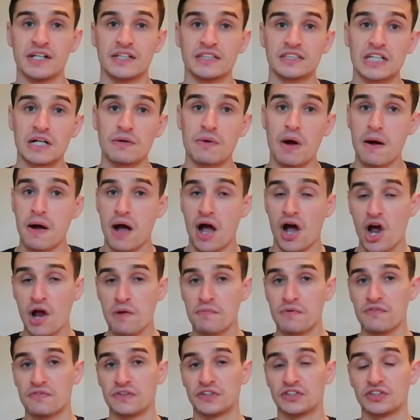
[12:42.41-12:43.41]
So I
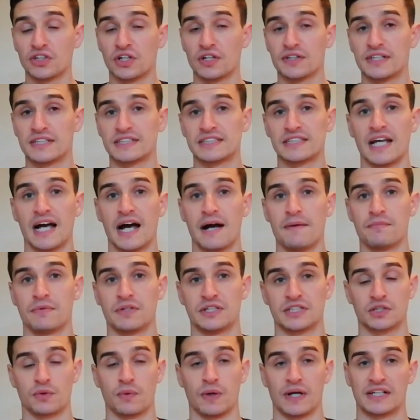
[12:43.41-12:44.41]
hope you've enjoyed this
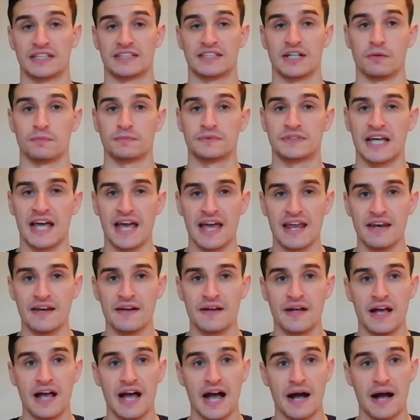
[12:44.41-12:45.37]
this quick top 10.